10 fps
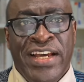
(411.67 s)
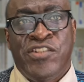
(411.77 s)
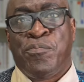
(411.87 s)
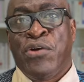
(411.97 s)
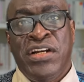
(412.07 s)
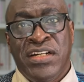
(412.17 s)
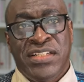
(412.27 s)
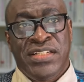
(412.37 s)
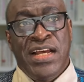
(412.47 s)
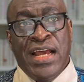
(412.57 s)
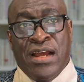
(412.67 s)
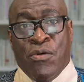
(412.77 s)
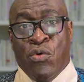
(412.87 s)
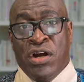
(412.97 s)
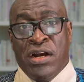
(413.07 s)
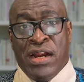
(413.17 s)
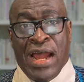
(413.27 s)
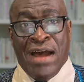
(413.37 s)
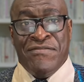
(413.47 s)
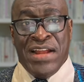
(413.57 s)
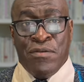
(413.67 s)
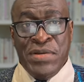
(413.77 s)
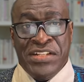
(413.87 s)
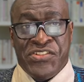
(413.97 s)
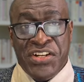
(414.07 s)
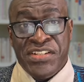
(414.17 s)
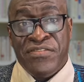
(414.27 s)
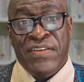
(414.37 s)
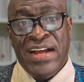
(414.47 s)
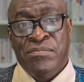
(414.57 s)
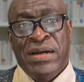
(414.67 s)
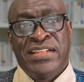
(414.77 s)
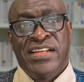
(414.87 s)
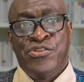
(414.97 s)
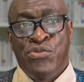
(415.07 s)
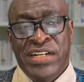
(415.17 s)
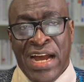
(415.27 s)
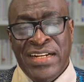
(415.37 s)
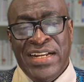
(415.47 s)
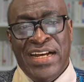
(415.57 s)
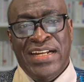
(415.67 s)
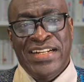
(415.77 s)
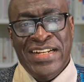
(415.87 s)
Its products have now been certified by the Uganda